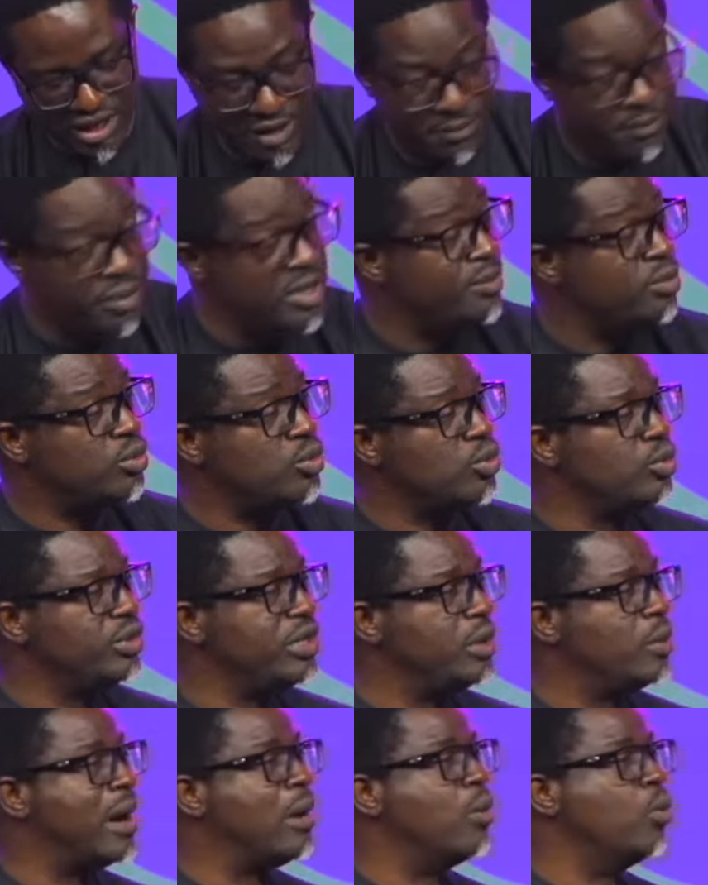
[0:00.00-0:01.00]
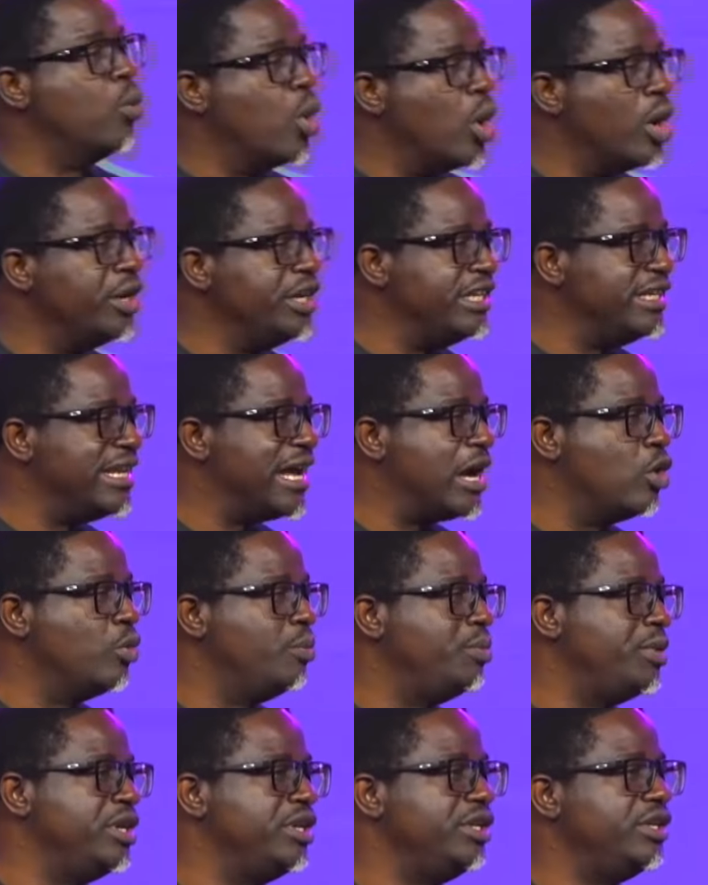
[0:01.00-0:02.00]
people, they were one in their
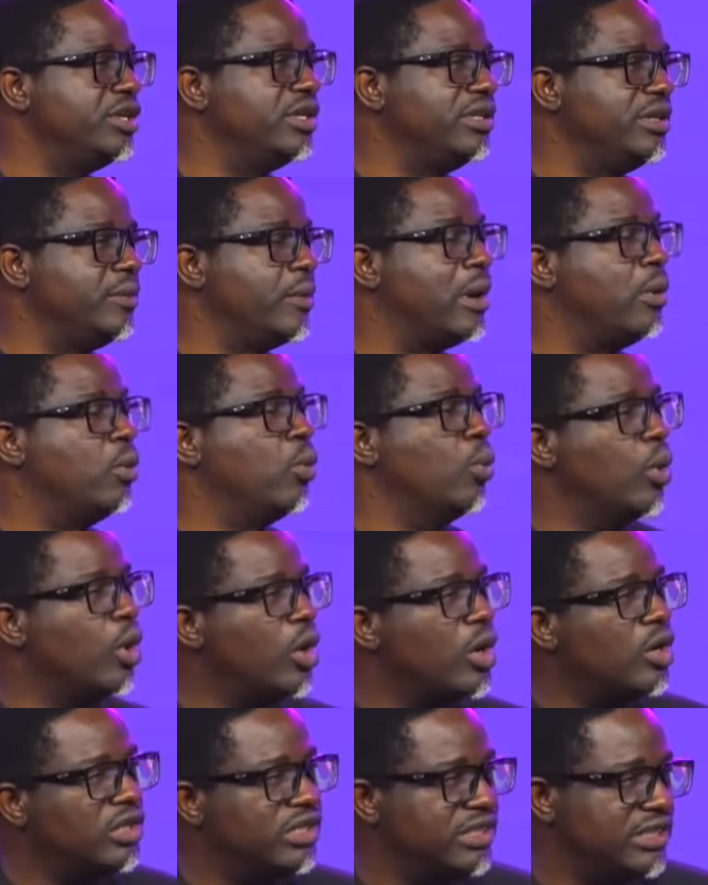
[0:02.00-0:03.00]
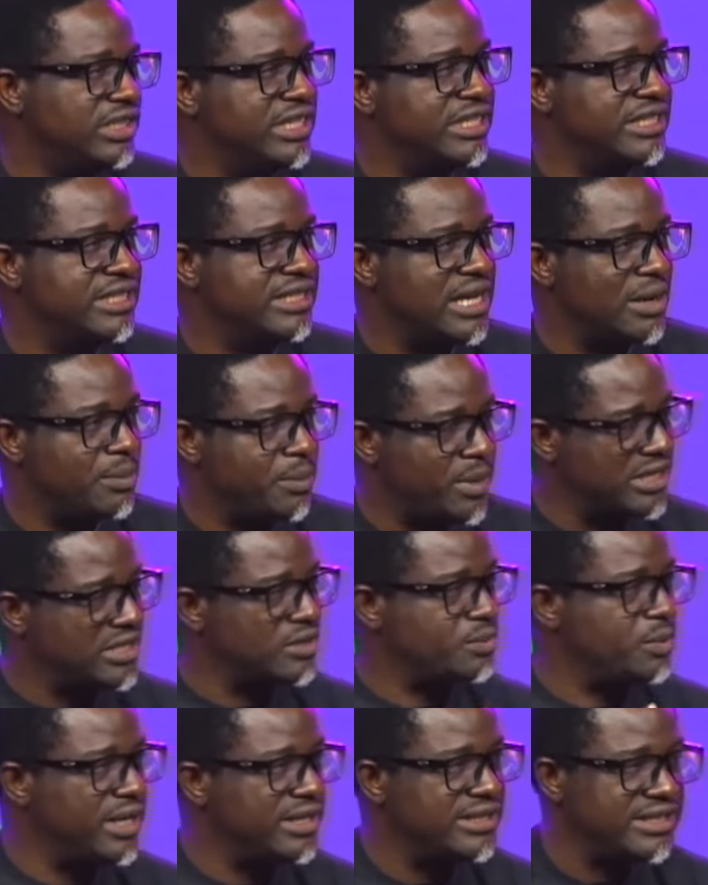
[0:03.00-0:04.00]
opinion, they were one in their
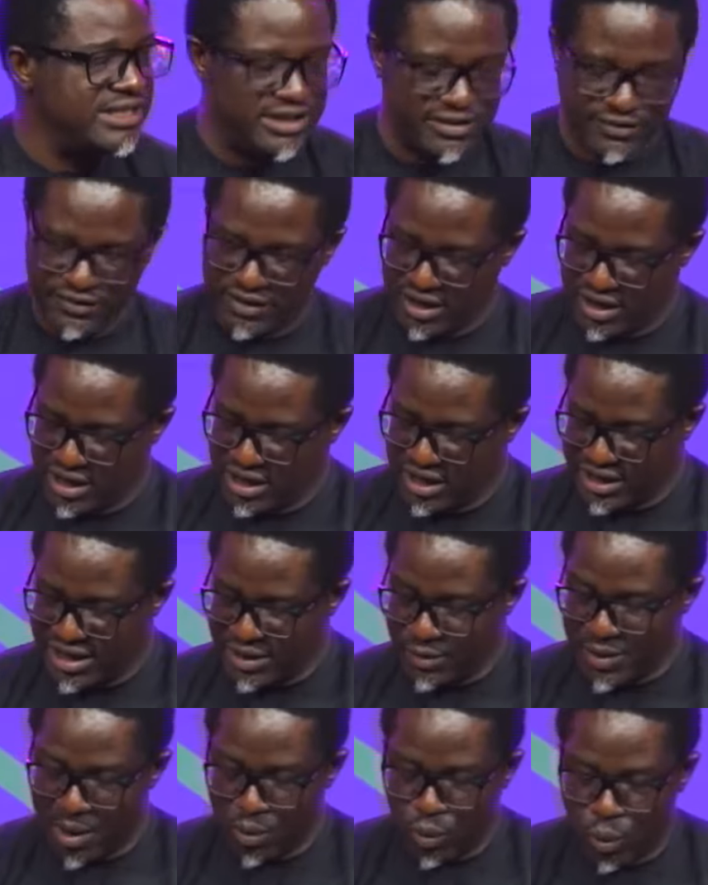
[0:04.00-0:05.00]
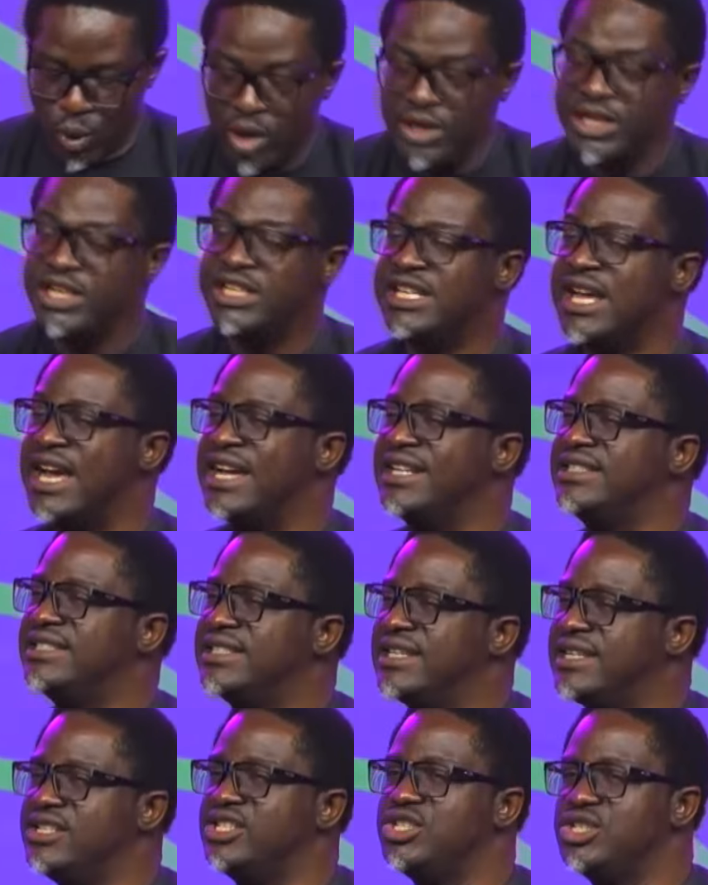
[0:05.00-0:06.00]
perspective, they were one in their
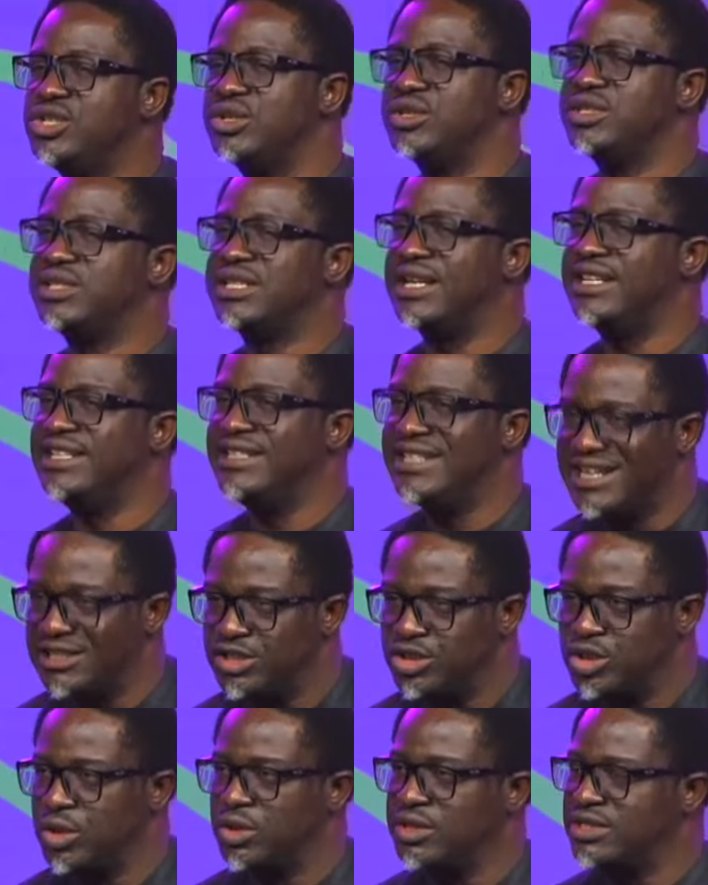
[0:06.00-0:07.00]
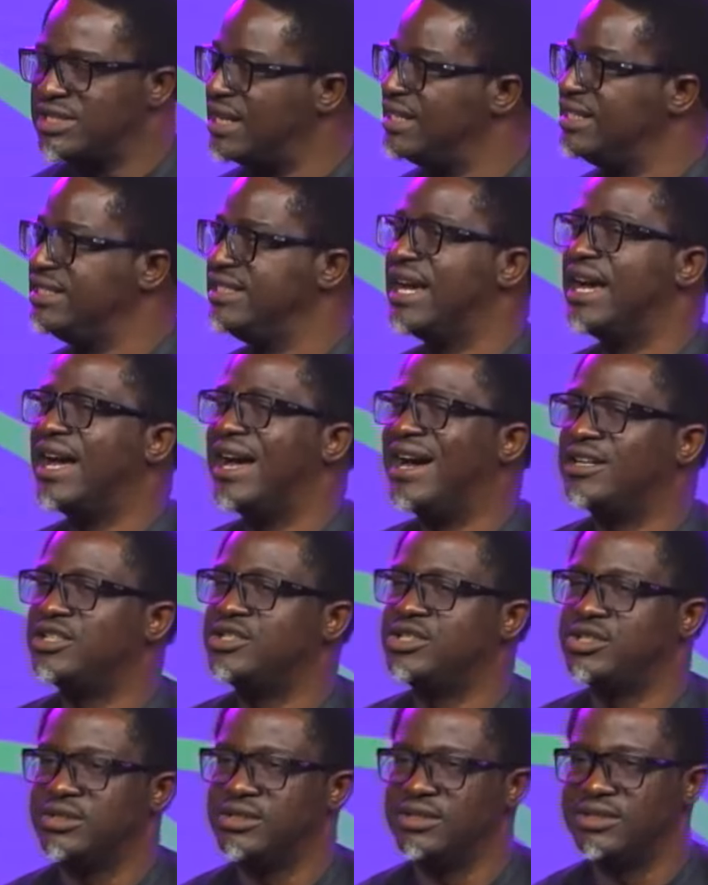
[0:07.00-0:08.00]
intentions and in their thoughts and in their
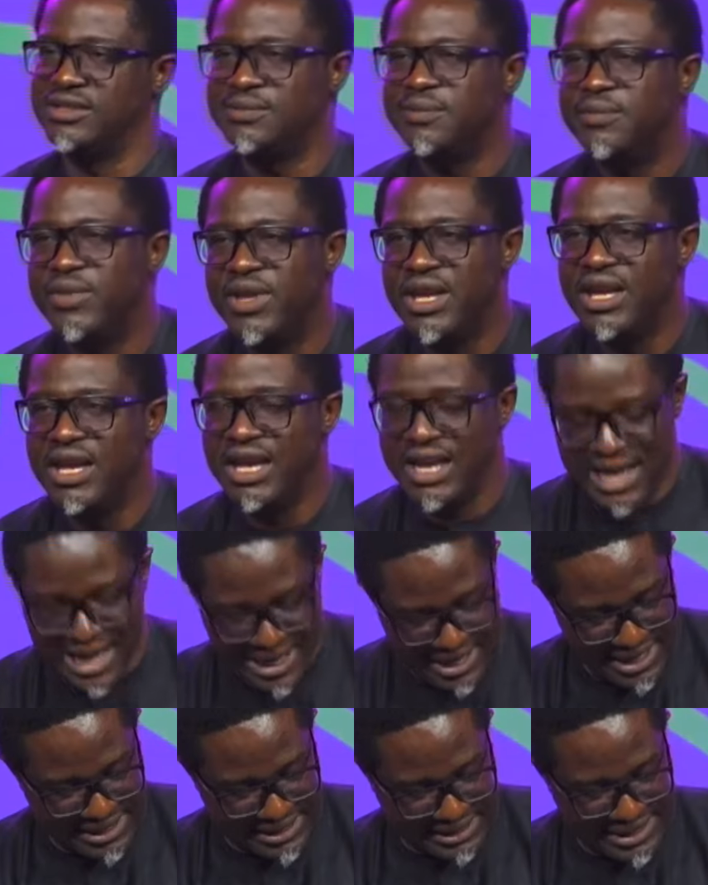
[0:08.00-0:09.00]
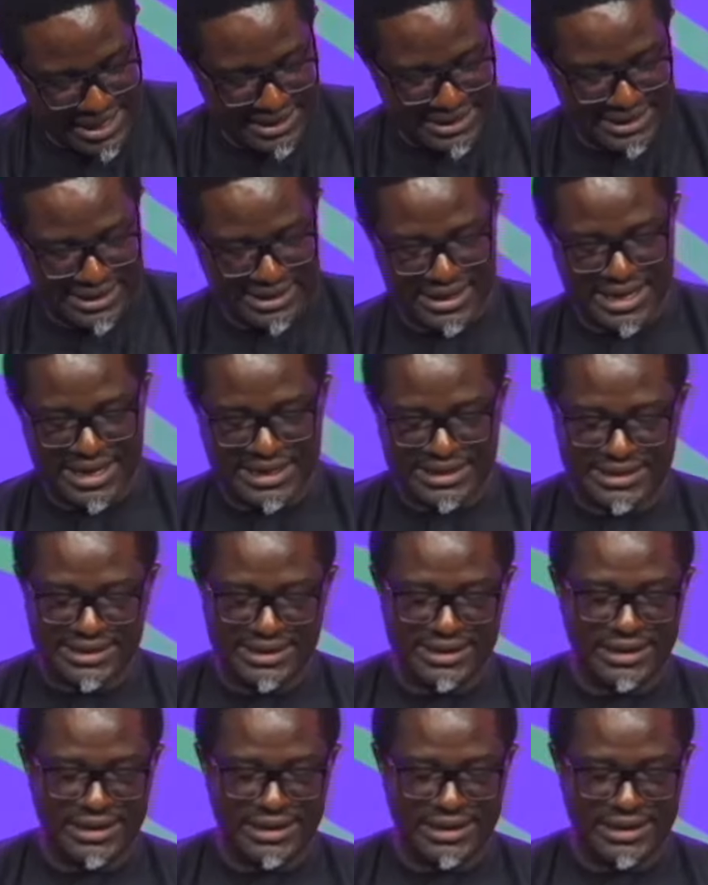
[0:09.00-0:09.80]
actions. And they said that they